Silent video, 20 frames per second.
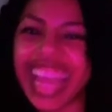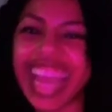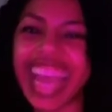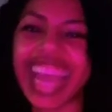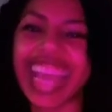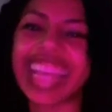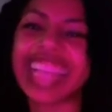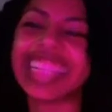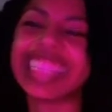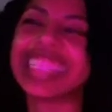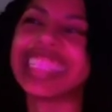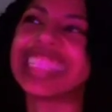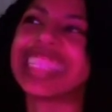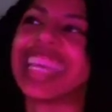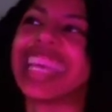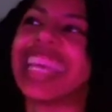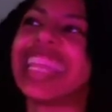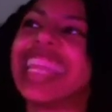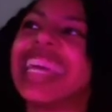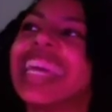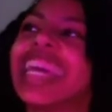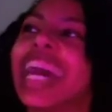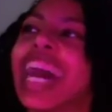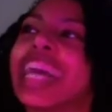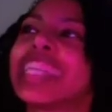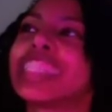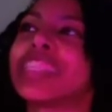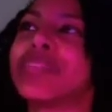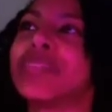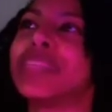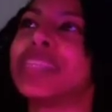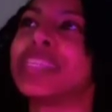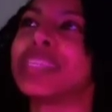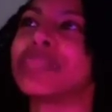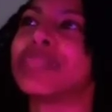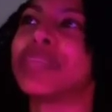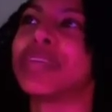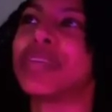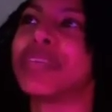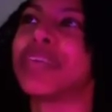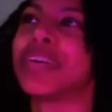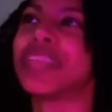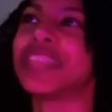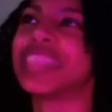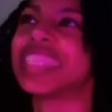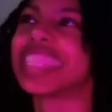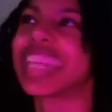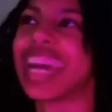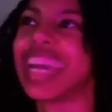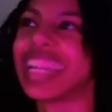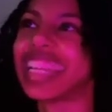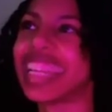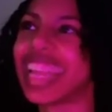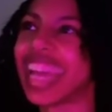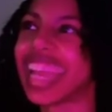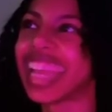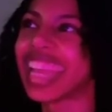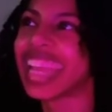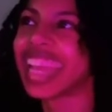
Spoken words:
And the gossip of the spirit realm is kind of like,